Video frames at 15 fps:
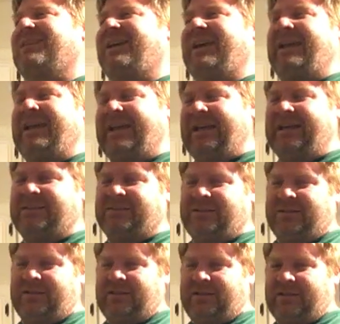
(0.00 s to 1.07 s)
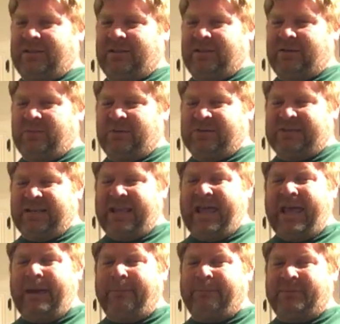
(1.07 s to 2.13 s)
And it was an
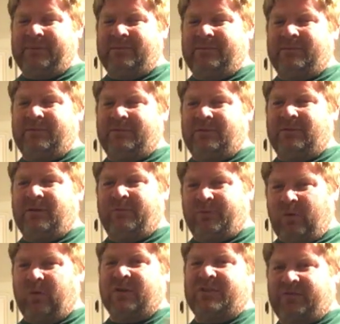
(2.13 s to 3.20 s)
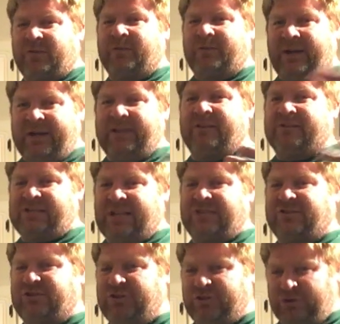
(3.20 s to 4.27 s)
app, of course, for the radio
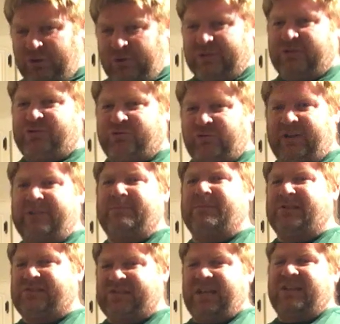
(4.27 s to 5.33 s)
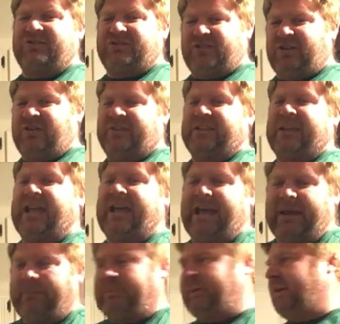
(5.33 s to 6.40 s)
station. You could stream the station on the app,